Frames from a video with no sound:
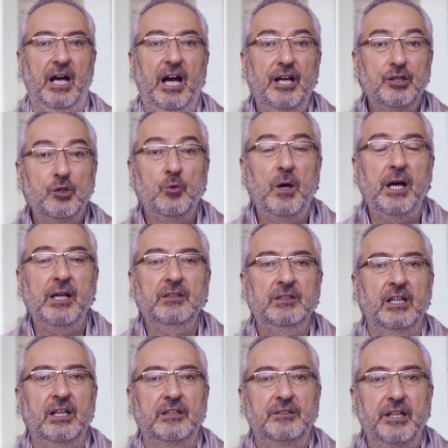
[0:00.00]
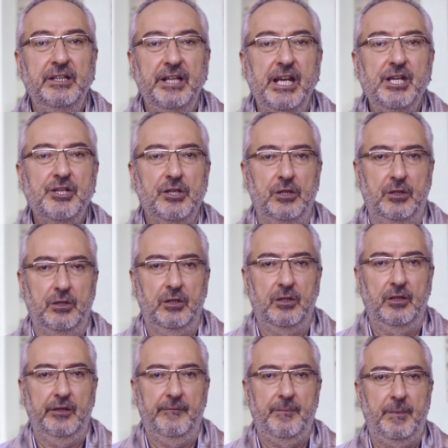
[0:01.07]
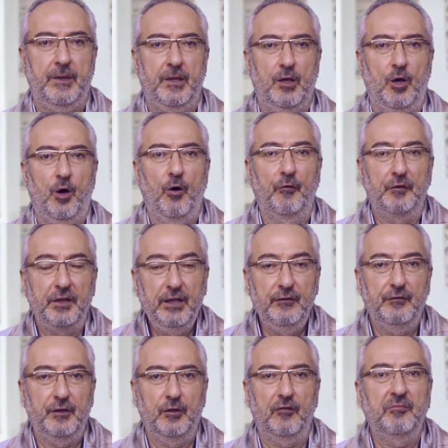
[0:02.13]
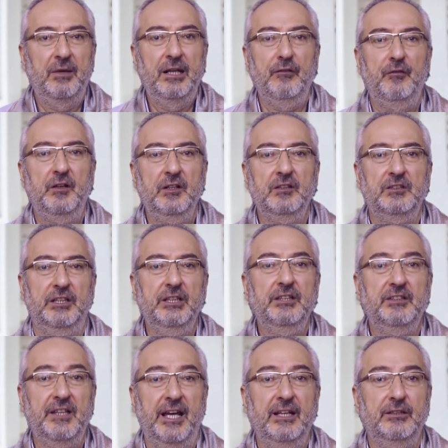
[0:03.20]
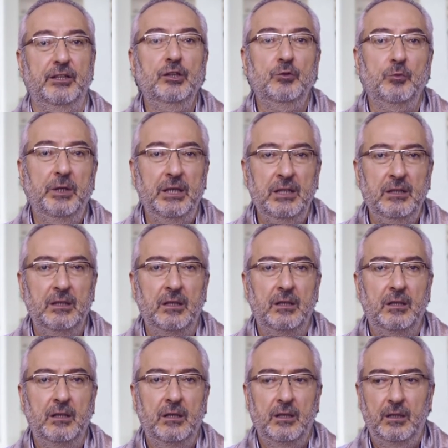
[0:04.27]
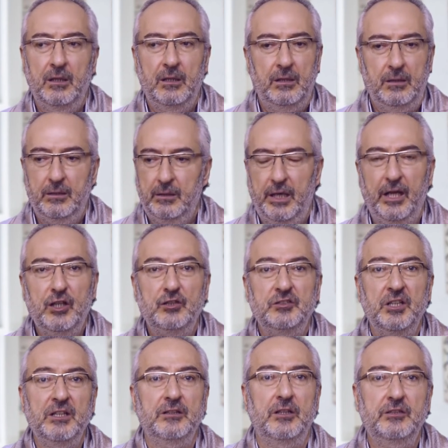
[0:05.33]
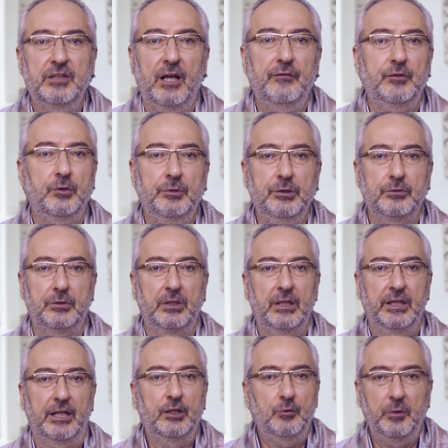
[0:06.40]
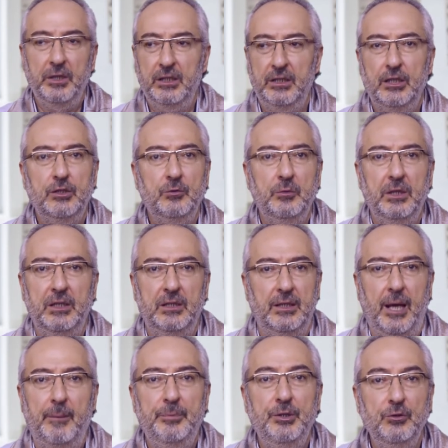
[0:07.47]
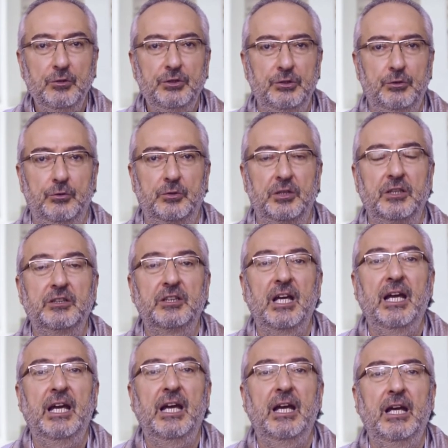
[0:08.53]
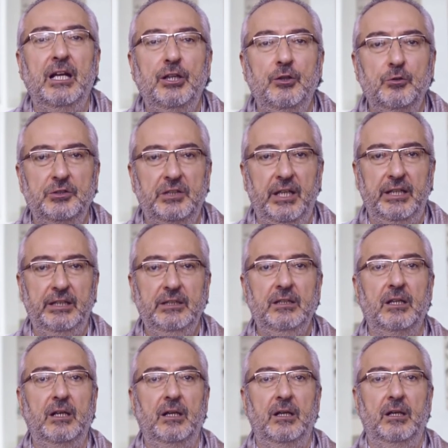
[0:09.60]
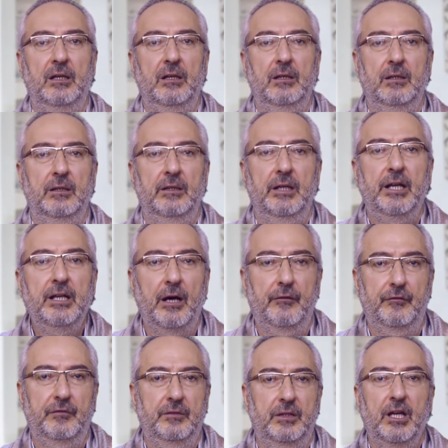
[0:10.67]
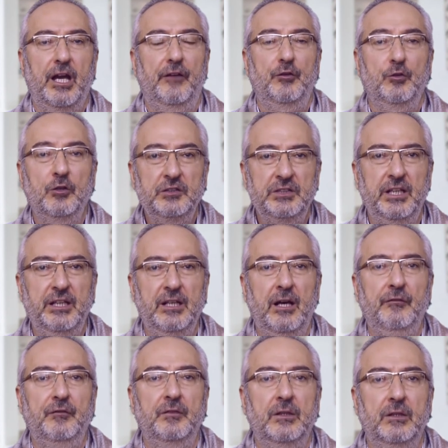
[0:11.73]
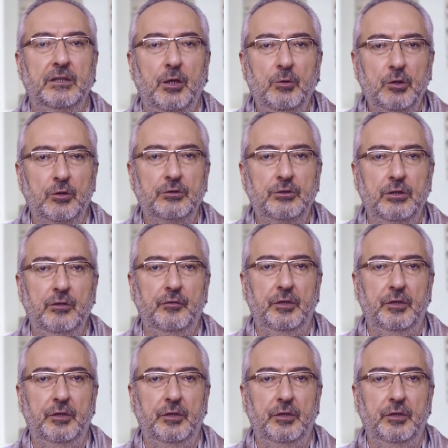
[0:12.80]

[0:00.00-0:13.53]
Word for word: Otherwise, the nature of evil, of malevolence, is that it will extend itself to you. It will abuse you until you say enough. If you don't say enough, they will continue